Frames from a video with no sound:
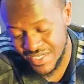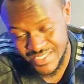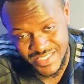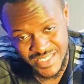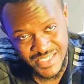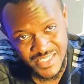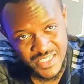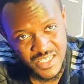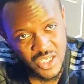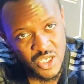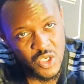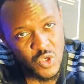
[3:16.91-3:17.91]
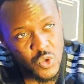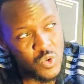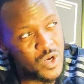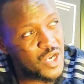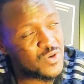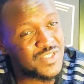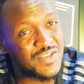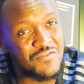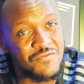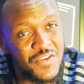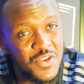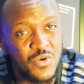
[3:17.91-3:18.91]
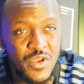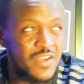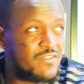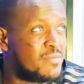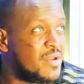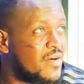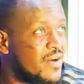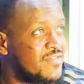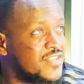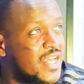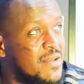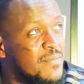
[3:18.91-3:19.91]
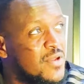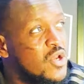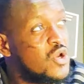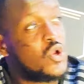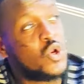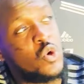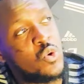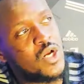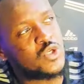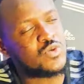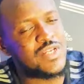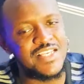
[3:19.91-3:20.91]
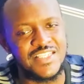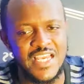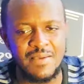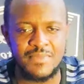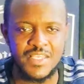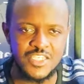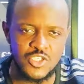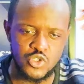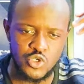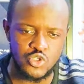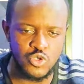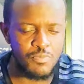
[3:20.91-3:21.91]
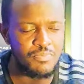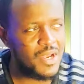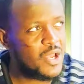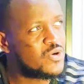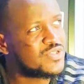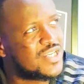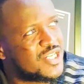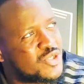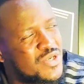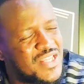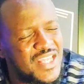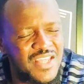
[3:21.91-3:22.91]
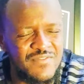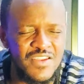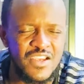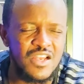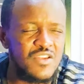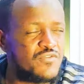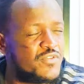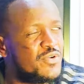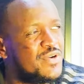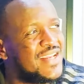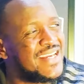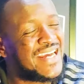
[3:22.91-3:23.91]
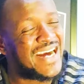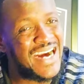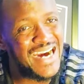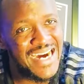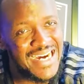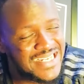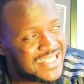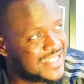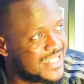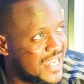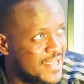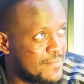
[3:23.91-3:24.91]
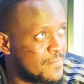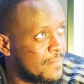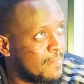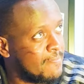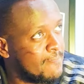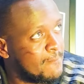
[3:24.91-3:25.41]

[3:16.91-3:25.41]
man city look at how Savinho gave him a rough time look at today's game the Soton player was actually giving calafiori a hard time